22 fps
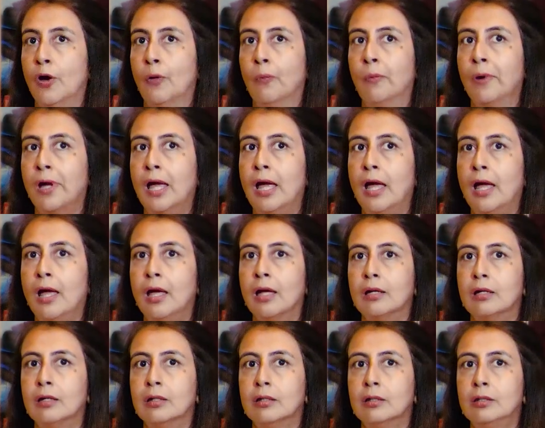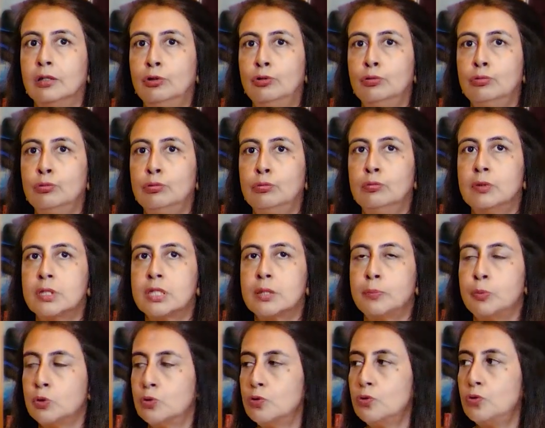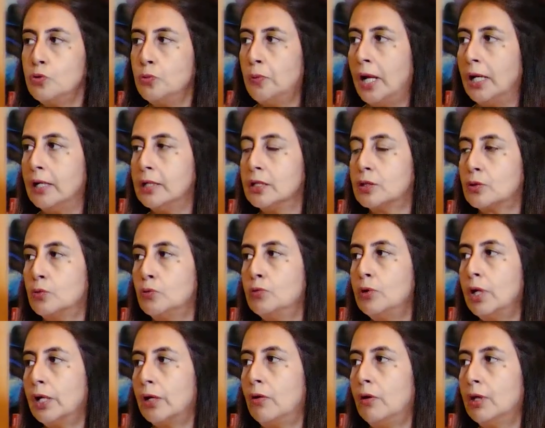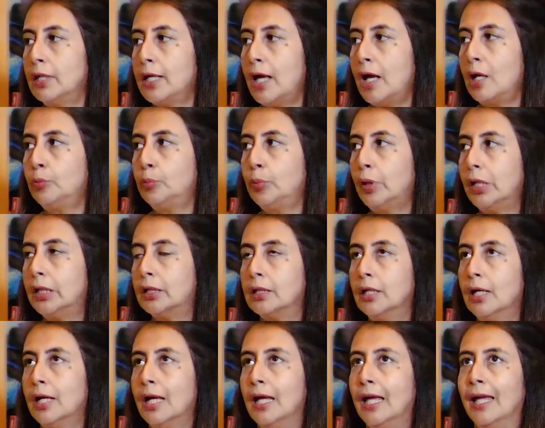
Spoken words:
Where you were supposed to do well in school and all that, but